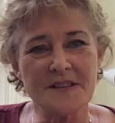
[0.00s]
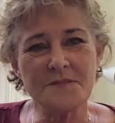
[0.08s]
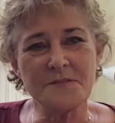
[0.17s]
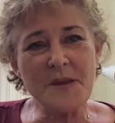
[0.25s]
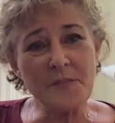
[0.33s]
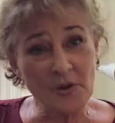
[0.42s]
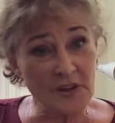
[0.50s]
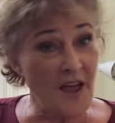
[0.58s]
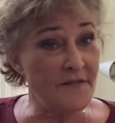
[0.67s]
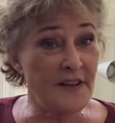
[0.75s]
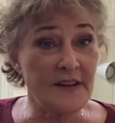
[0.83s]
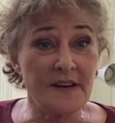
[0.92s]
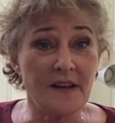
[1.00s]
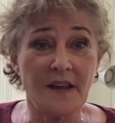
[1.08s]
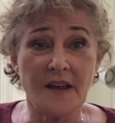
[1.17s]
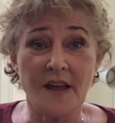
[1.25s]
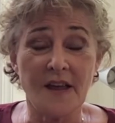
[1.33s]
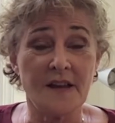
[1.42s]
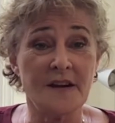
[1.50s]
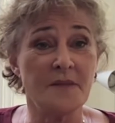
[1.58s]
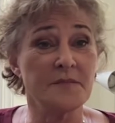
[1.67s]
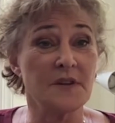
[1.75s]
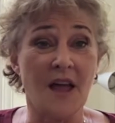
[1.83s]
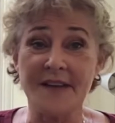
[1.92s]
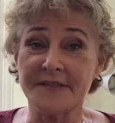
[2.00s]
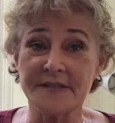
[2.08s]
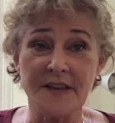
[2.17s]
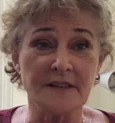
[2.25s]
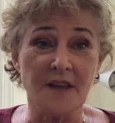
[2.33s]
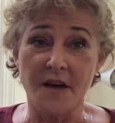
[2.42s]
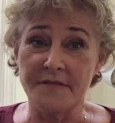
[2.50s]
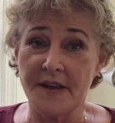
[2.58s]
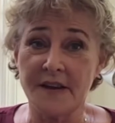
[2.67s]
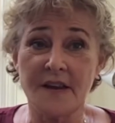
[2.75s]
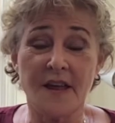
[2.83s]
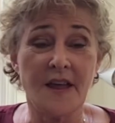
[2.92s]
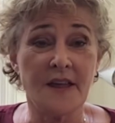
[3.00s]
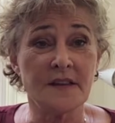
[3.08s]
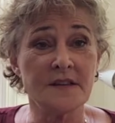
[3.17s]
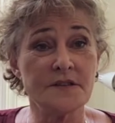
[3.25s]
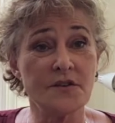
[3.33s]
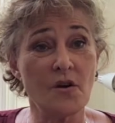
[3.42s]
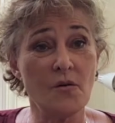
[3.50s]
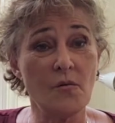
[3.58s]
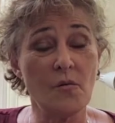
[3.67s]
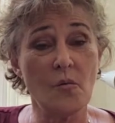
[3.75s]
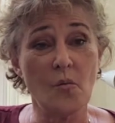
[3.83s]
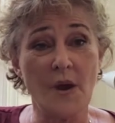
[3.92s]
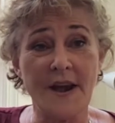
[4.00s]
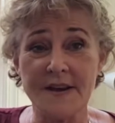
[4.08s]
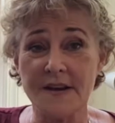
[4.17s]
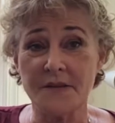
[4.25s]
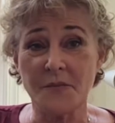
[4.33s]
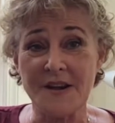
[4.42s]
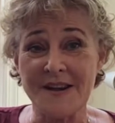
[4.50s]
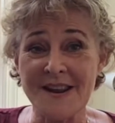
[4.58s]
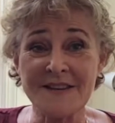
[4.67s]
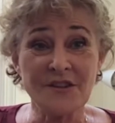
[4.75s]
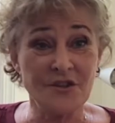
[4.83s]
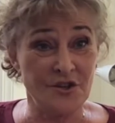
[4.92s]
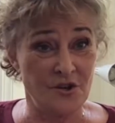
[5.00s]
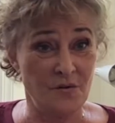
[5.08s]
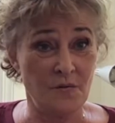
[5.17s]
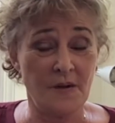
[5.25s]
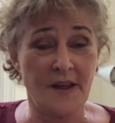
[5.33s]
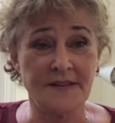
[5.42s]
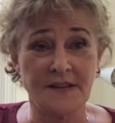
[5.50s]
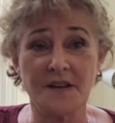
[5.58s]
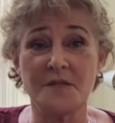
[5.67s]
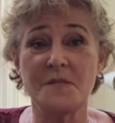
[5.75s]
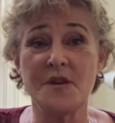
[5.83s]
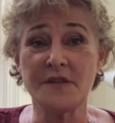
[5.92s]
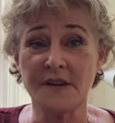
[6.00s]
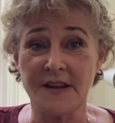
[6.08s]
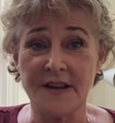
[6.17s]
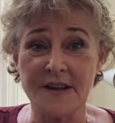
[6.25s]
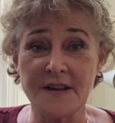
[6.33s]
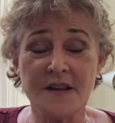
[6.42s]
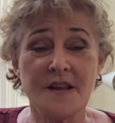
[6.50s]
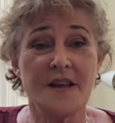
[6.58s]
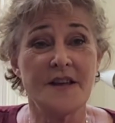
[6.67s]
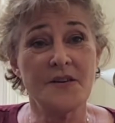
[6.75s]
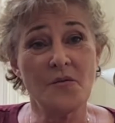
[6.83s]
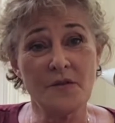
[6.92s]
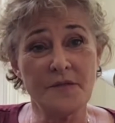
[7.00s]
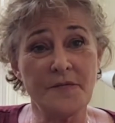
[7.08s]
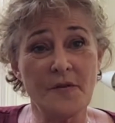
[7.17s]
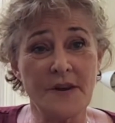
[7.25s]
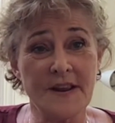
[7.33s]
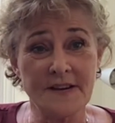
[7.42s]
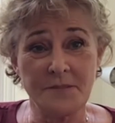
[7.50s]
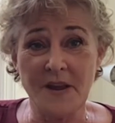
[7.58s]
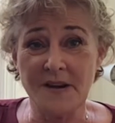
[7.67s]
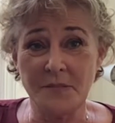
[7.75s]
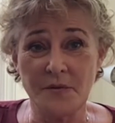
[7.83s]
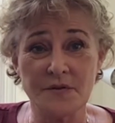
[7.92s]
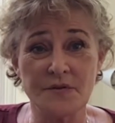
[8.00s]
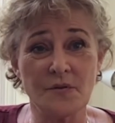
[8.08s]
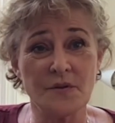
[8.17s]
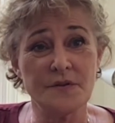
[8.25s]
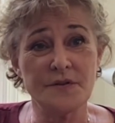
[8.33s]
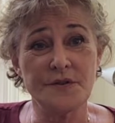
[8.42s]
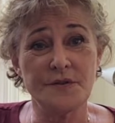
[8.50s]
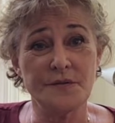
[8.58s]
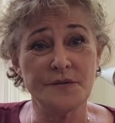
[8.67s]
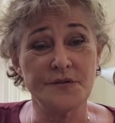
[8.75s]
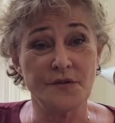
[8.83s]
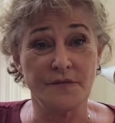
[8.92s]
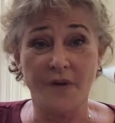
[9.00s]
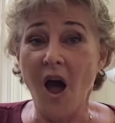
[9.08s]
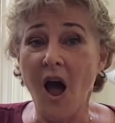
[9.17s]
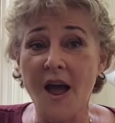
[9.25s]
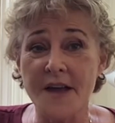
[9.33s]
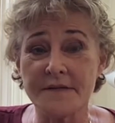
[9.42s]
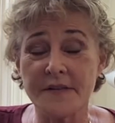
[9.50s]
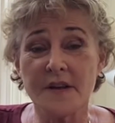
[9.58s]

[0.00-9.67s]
people love it, and I'm glad that they love it. And so what we need to do as a community in order for independent bookstores to survive,